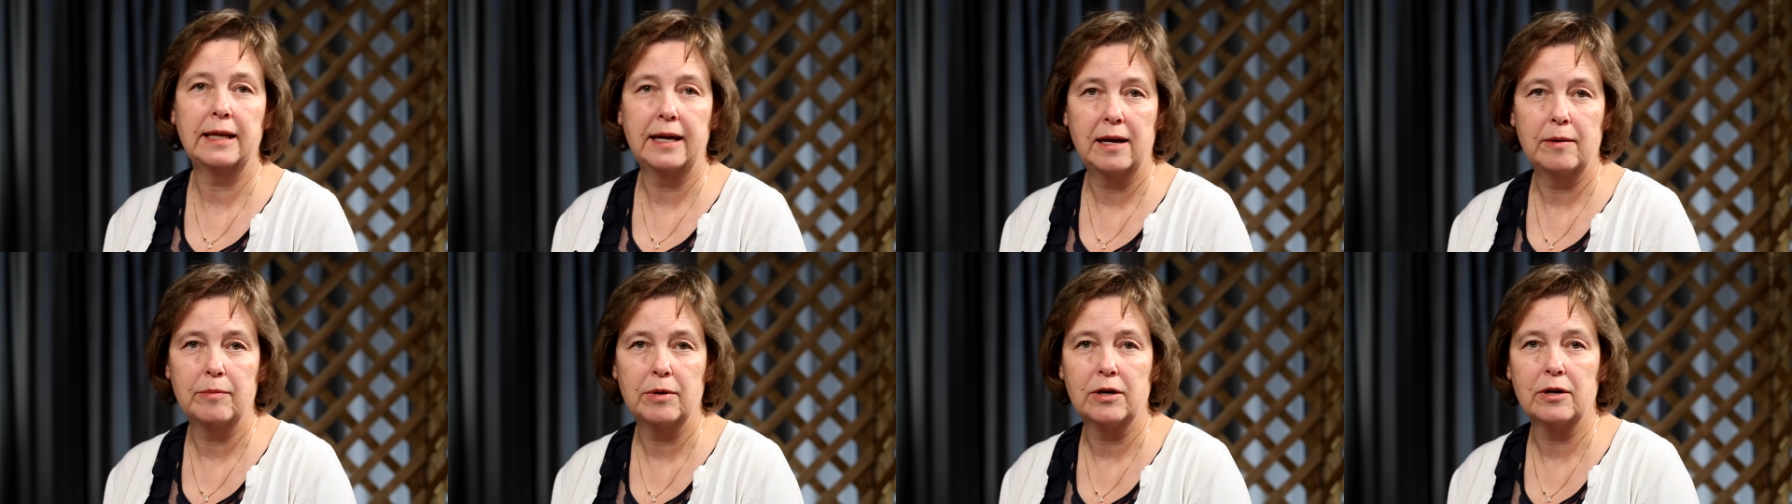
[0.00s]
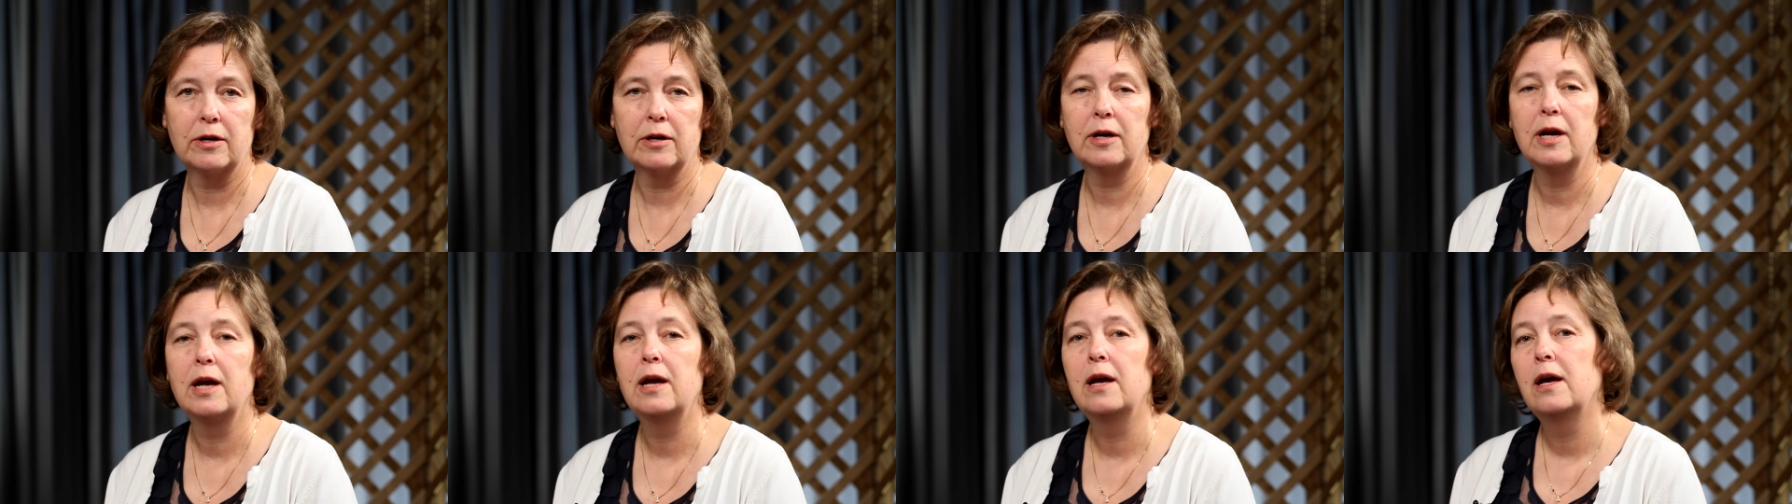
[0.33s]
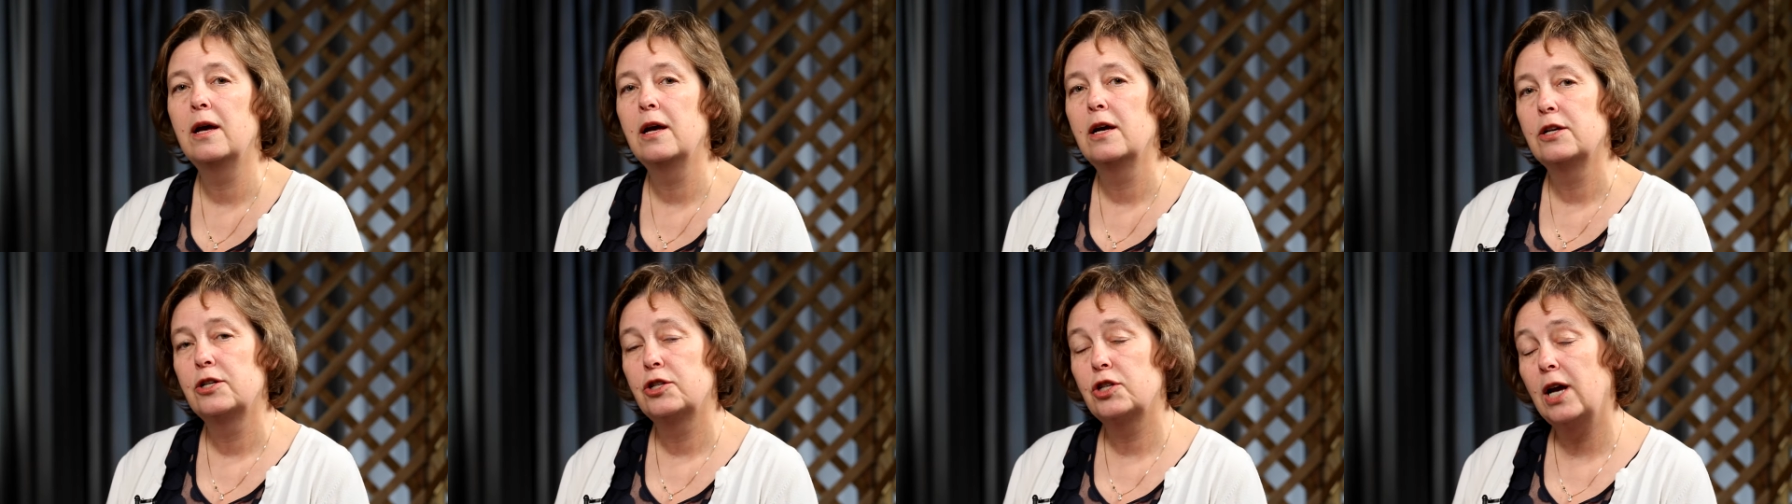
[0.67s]
labor,
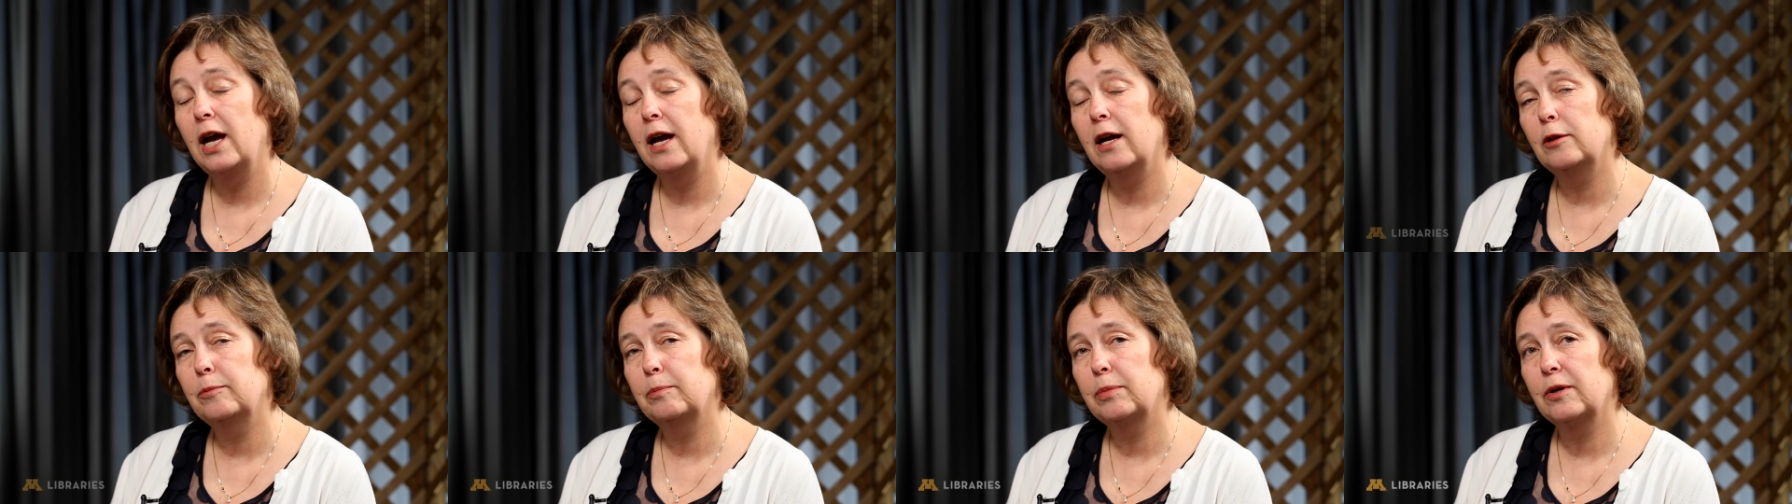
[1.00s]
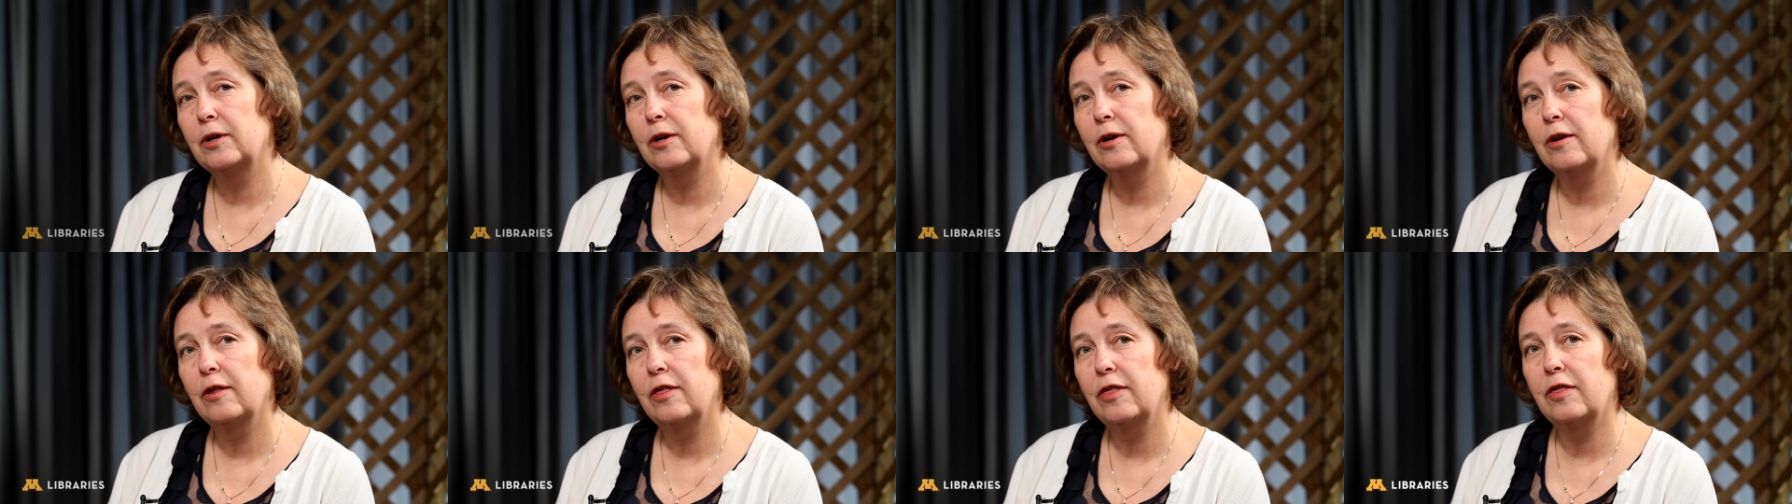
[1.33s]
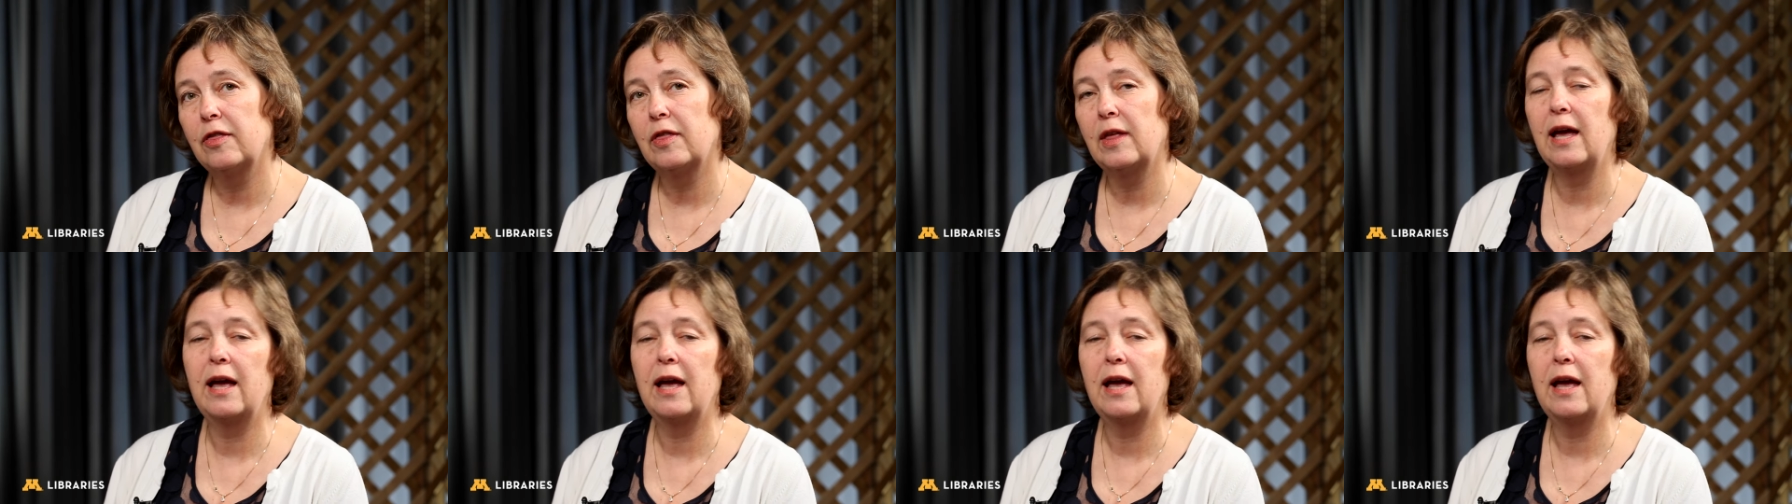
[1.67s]
childbirth,